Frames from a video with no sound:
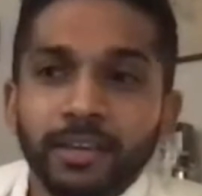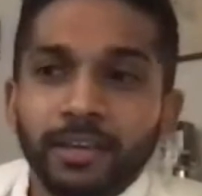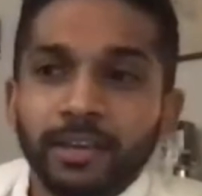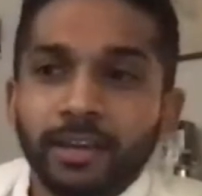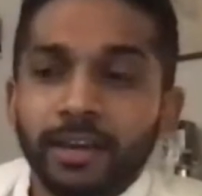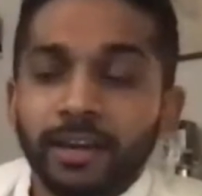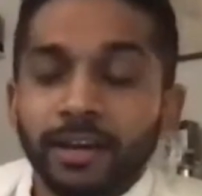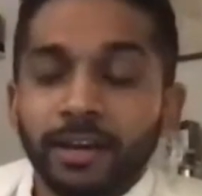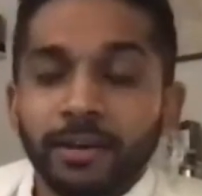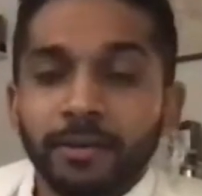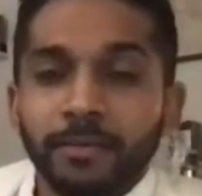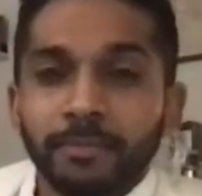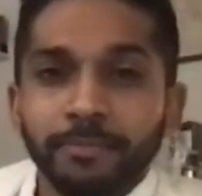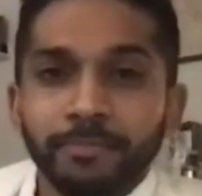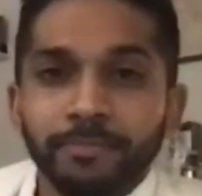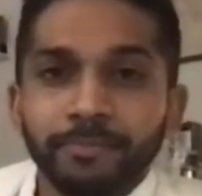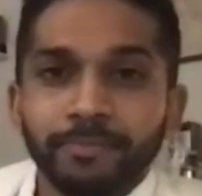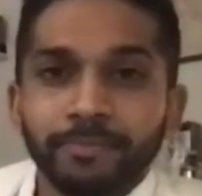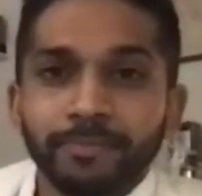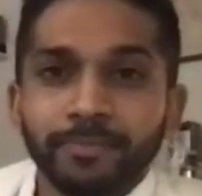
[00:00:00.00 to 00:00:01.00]
um,
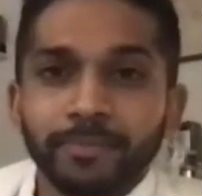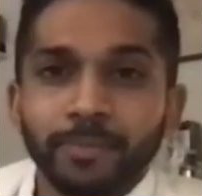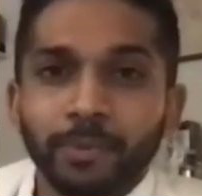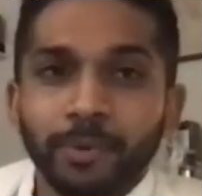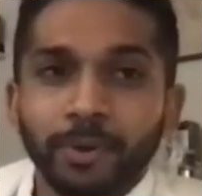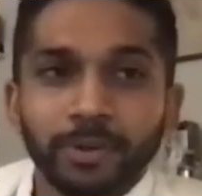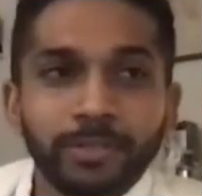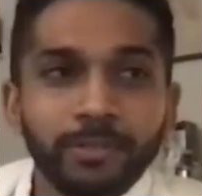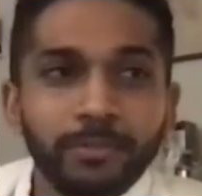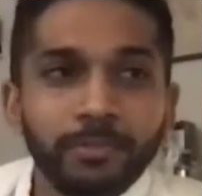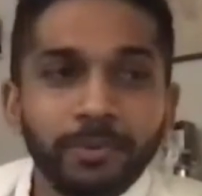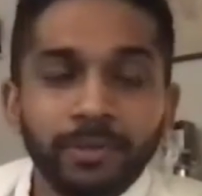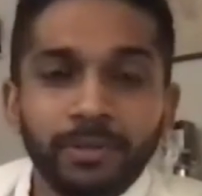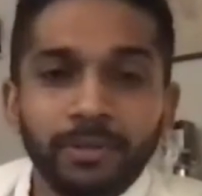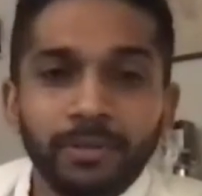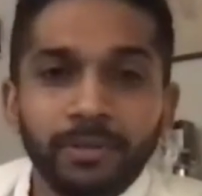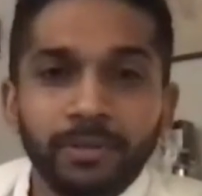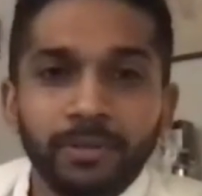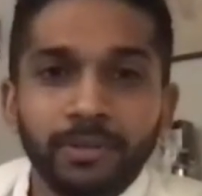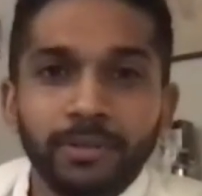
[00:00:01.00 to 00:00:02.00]
work's
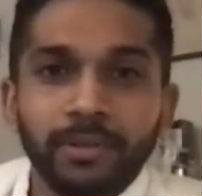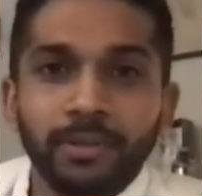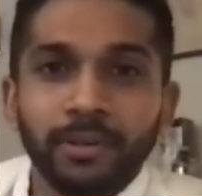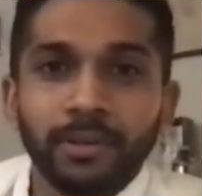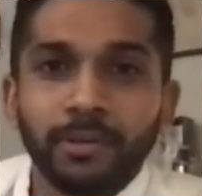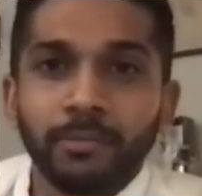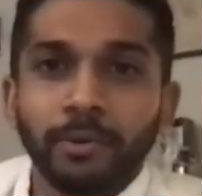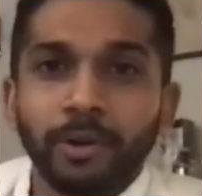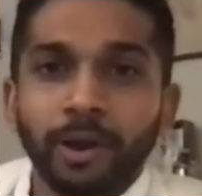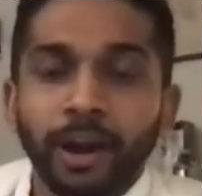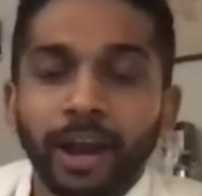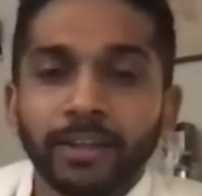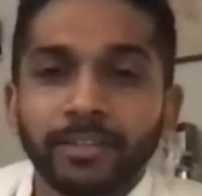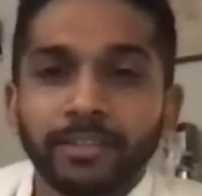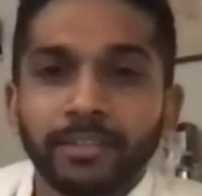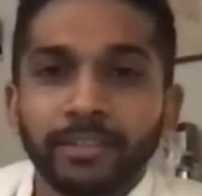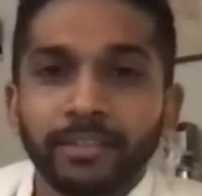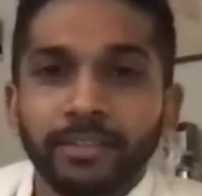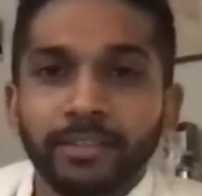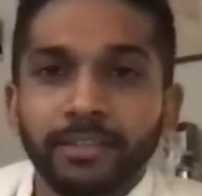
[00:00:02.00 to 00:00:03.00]
been you know more
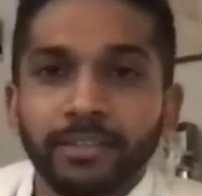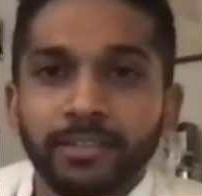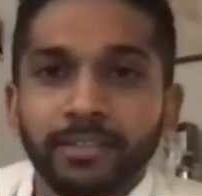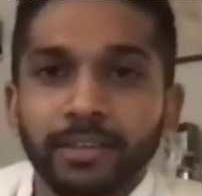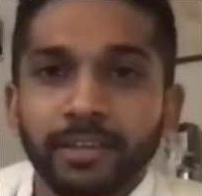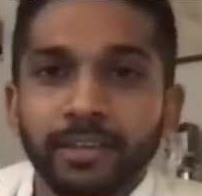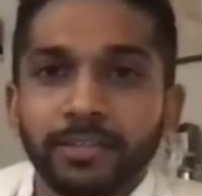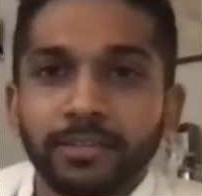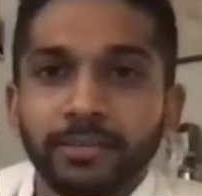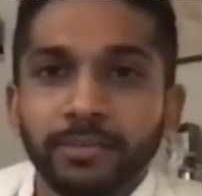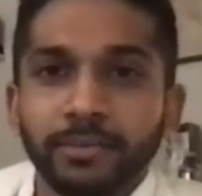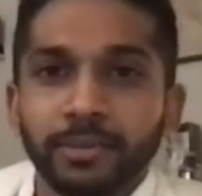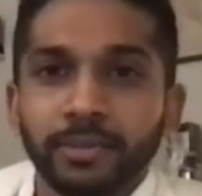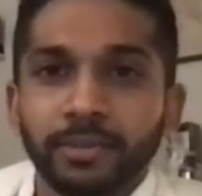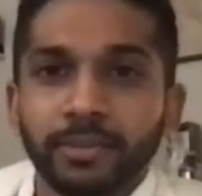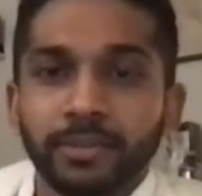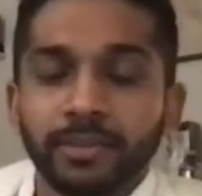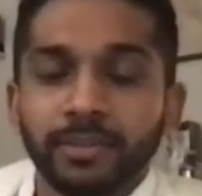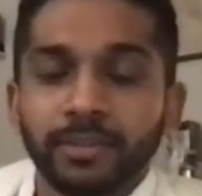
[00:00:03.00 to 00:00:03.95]
hectic these days with